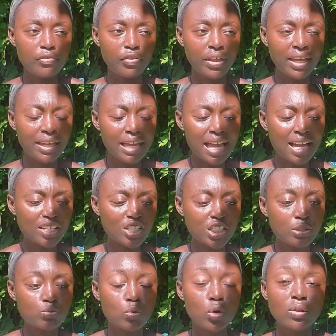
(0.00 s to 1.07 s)
they
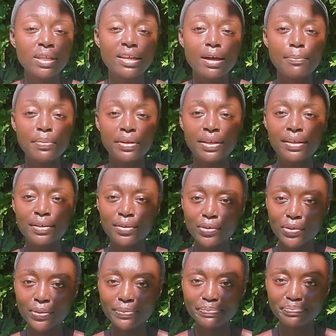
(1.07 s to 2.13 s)
actually roll it up a
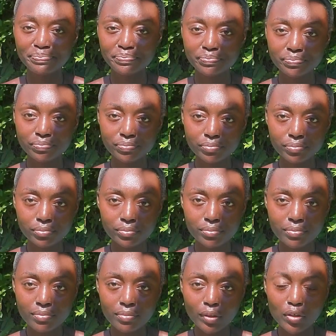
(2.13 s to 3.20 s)
hill
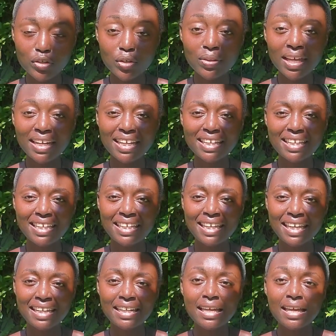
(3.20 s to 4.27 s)
so that it can
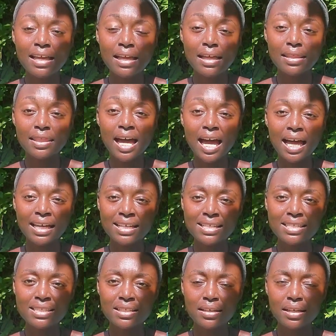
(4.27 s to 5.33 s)
get the
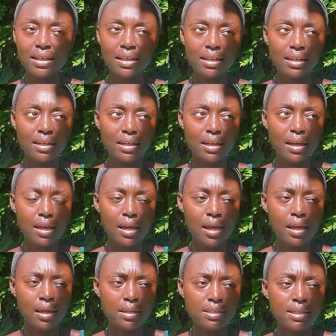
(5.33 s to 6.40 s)
highest
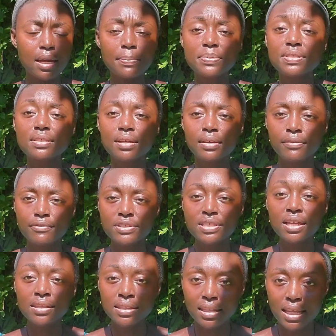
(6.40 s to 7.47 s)
uh, depths of
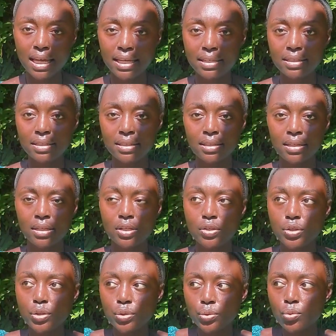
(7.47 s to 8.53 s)
sunlight
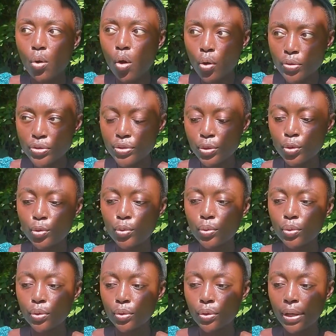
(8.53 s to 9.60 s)
to also
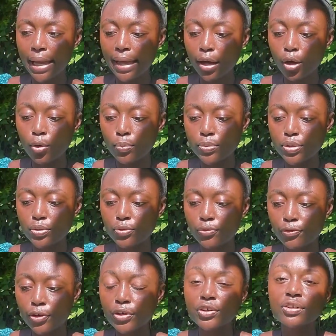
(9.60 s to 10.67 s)
help to
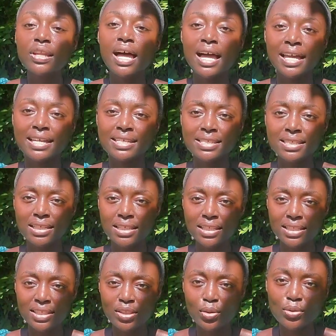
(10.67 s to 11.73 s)
fertilize
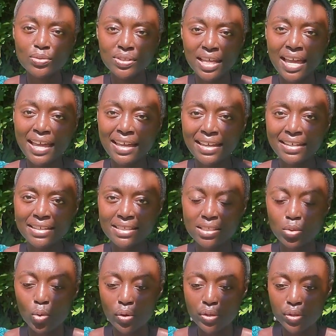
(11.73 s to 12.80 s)
those
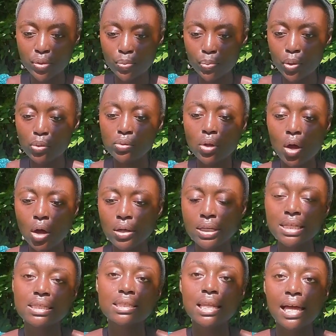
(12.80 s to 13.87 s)
eggs or to prolong
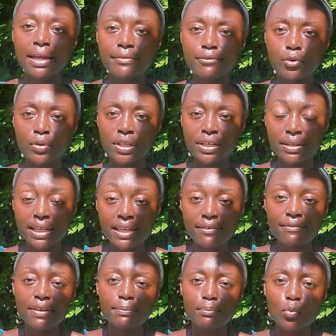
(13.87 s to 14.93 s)
its life or to
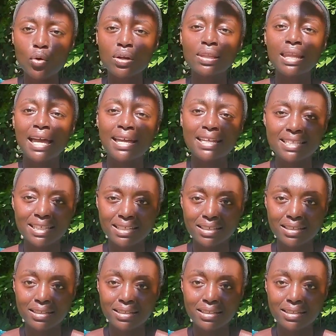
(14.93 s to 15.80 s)
give it more light